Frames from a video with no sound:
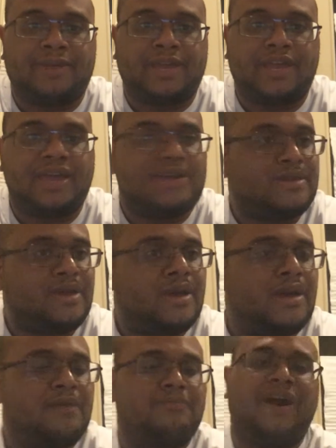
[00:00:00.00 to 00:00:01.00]
In
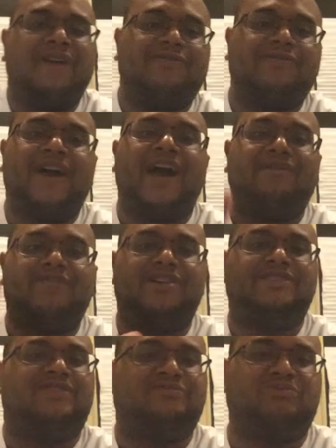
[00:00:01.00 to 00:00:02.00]
my 5
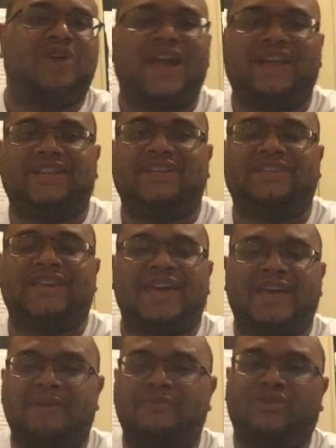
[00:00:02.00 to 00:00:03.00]
years of practice,
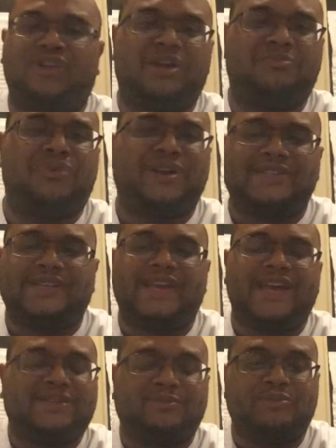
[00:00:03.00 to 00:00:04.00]
and Monique Presley
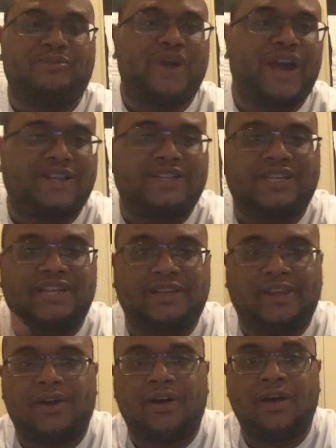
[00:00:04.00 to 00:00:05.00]
has been practicing
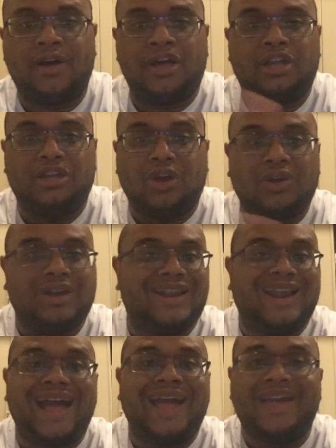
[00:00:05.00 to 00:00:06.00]
law longer than
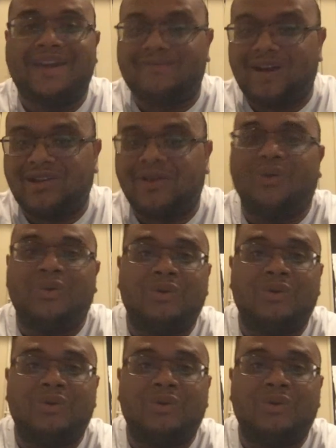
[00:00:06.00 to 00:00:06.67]
I have, I know.